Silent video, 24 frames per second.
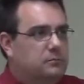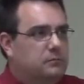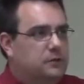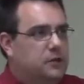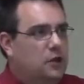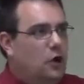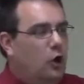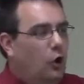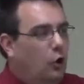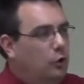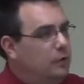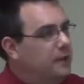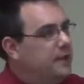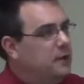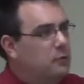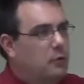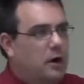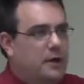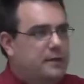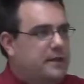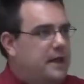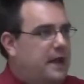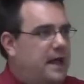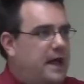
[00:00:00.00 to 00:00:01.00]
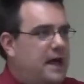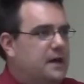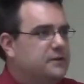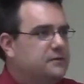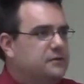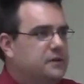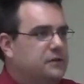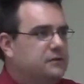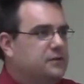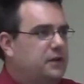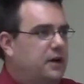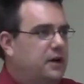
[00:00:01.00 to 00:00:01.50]
The only one that
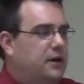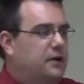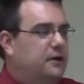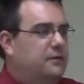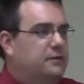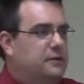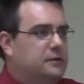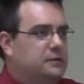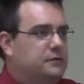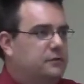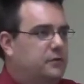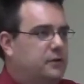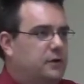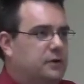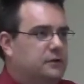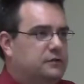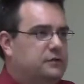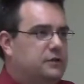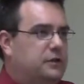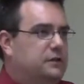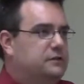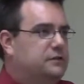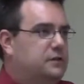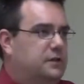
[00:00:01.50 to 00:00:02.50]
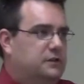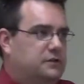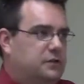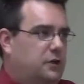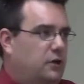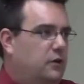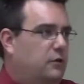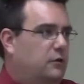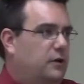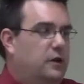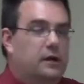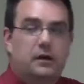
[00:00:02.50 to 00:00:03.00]
has this error in this verse is this
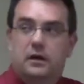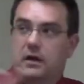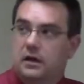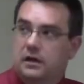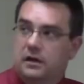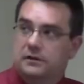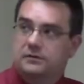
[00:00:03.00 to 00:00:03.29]
codex,